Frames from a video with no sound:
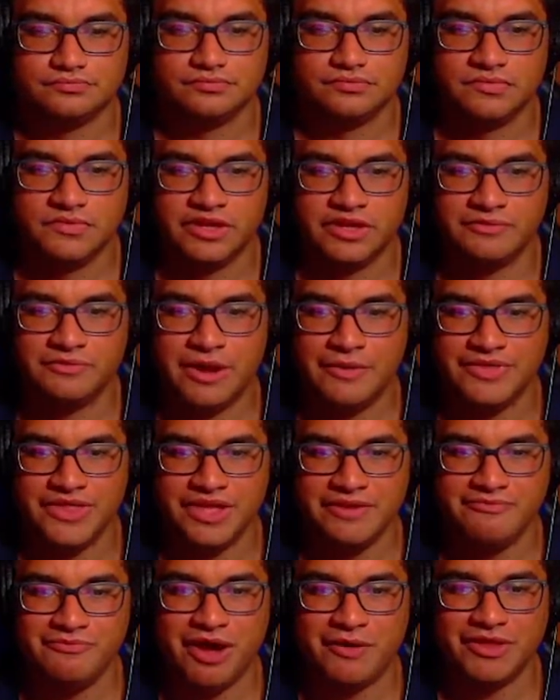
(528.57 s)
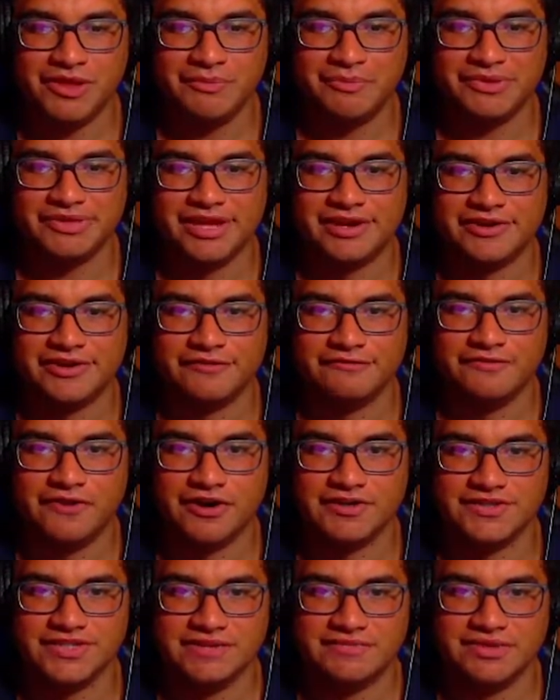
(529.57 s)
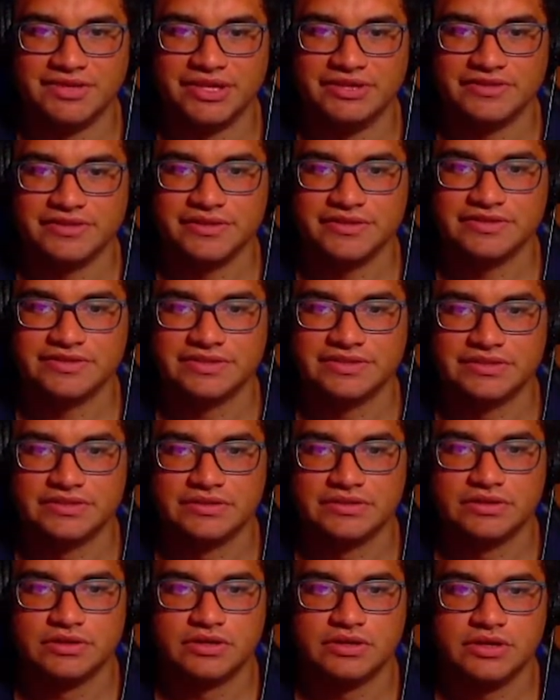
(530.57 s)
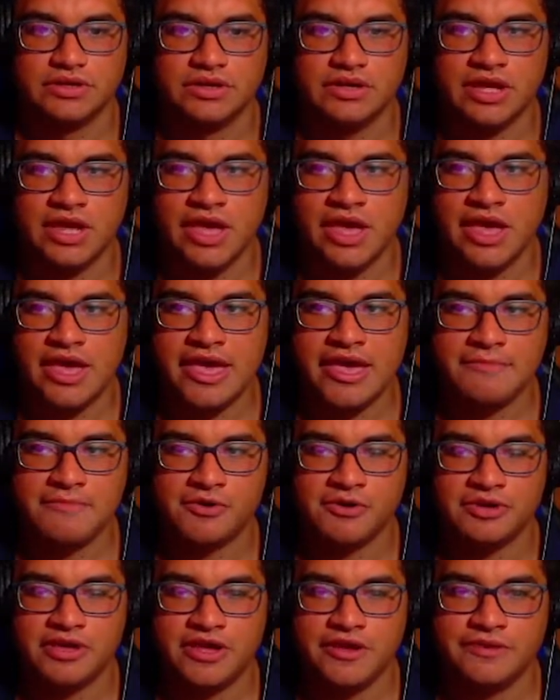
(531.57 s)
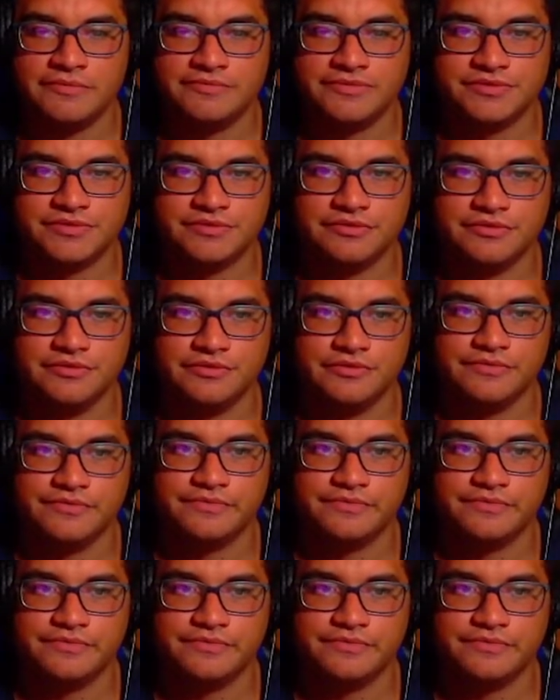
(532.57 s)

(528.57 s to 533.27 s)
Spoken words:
Like, why would they put that in a forest level like this? Yay, more lungs. Cool.